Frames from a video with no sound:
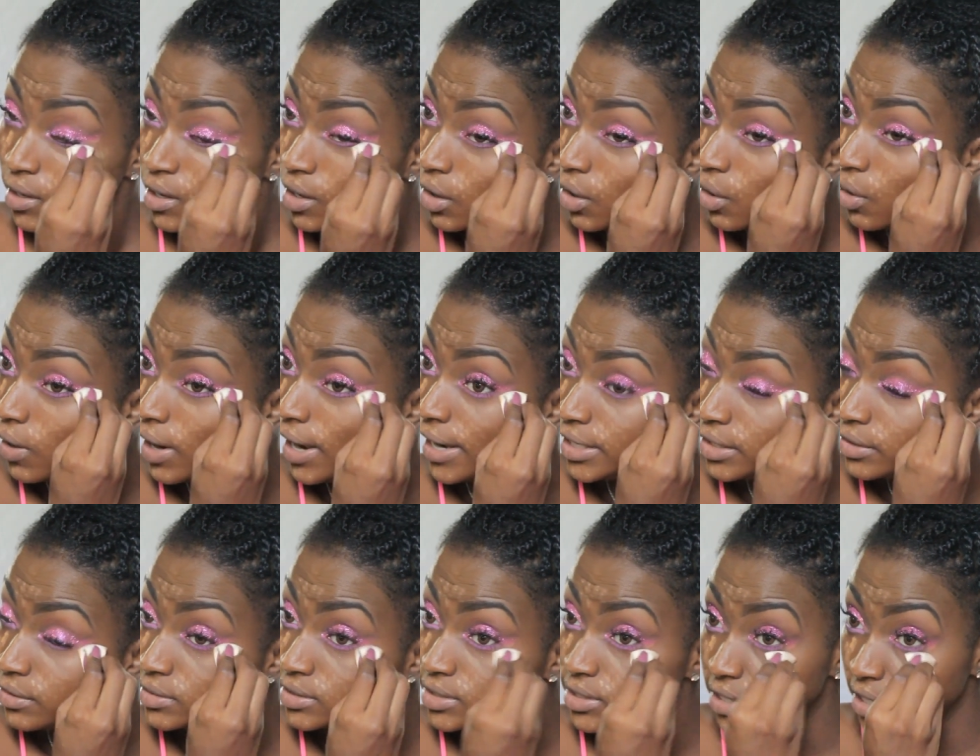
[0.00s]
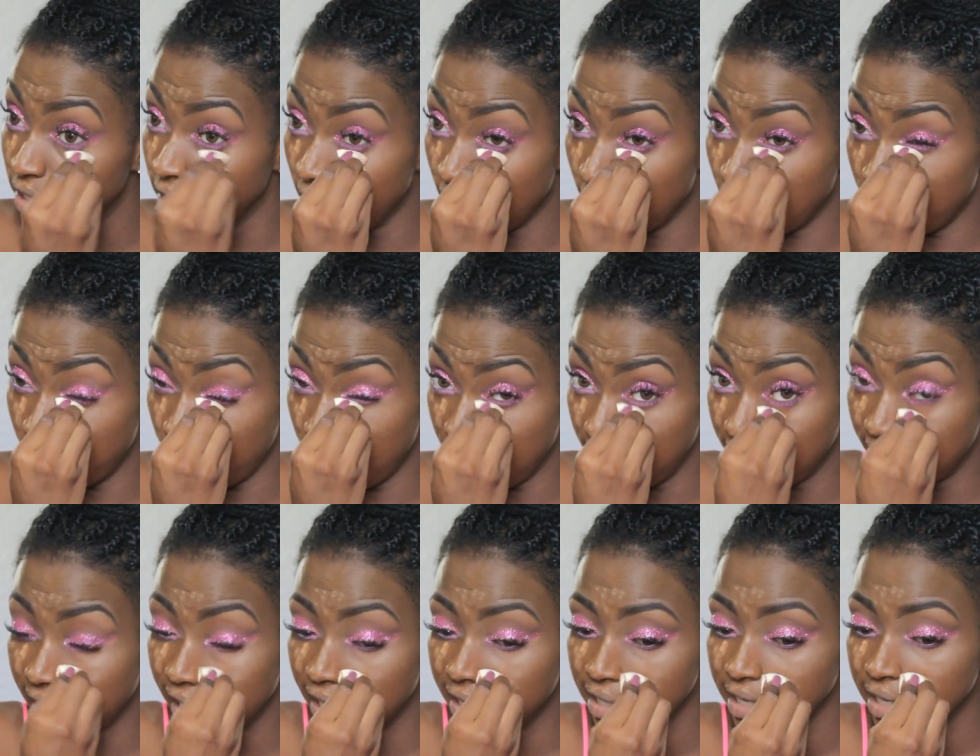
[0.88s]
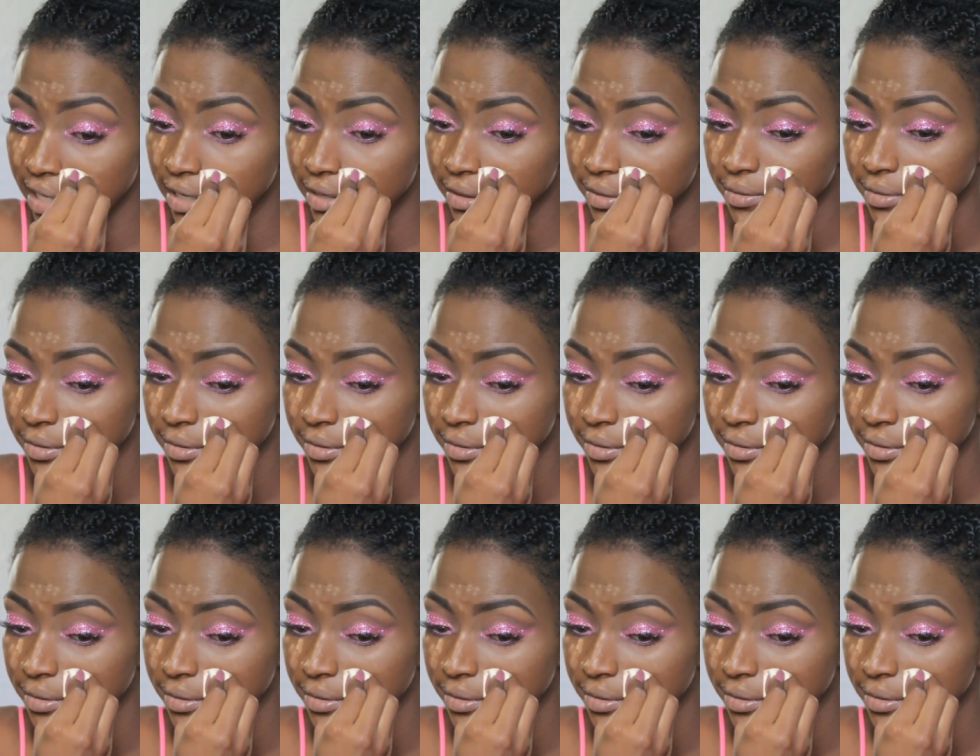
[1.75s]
Oh, I use the Milani